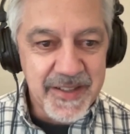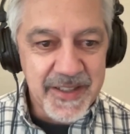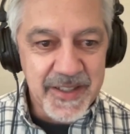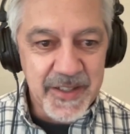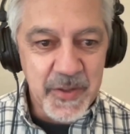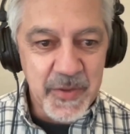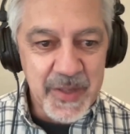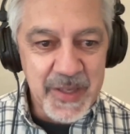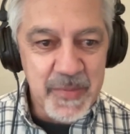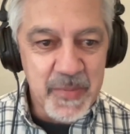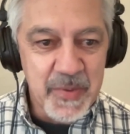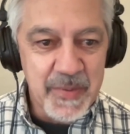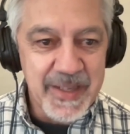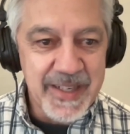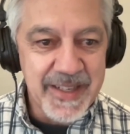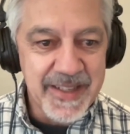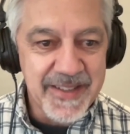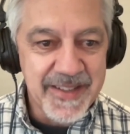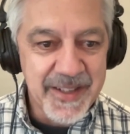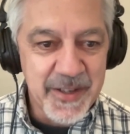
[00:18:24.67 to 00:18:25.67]
you implement
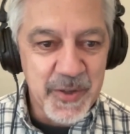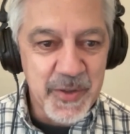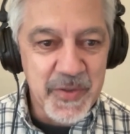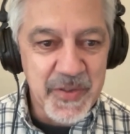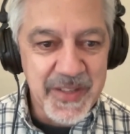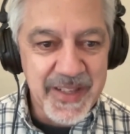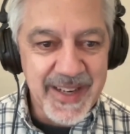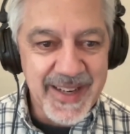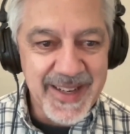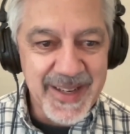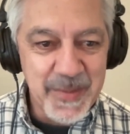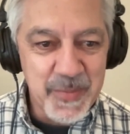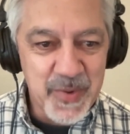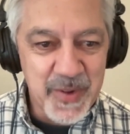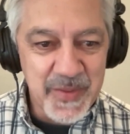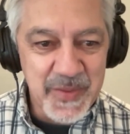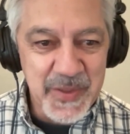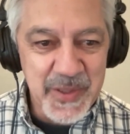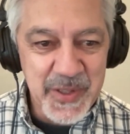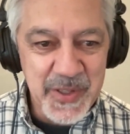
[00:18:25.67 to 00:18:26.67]
a zero standing
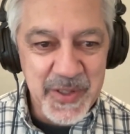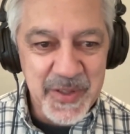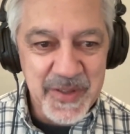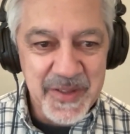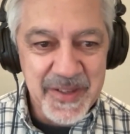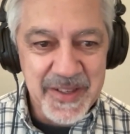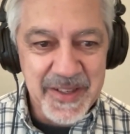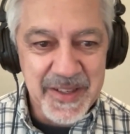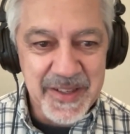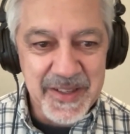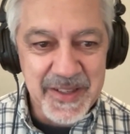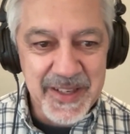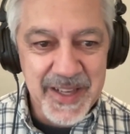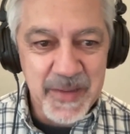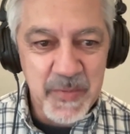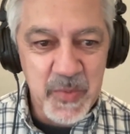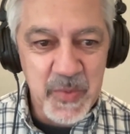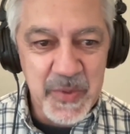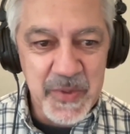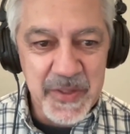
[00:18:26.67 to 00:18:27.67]
privilege
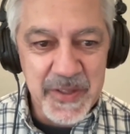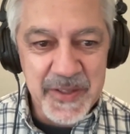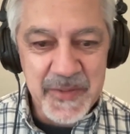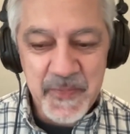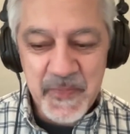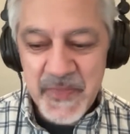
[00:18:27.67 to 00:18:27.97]
capability.